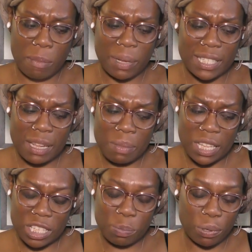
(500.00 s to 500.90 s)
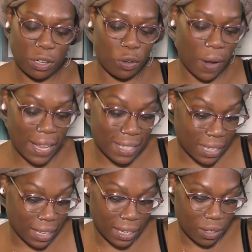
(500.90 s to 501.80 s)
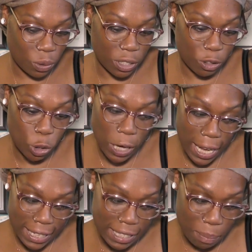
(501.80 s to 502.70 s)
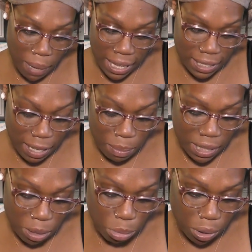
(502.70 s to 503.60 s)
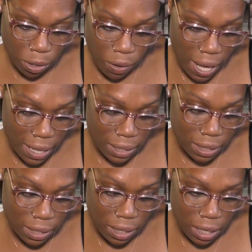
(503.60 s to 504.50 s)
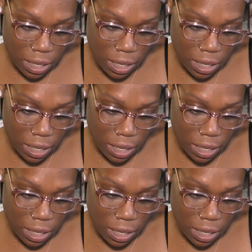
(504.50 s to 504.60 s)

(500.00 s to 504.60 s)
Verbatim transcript: but something's progressing or you're trying to make something progress.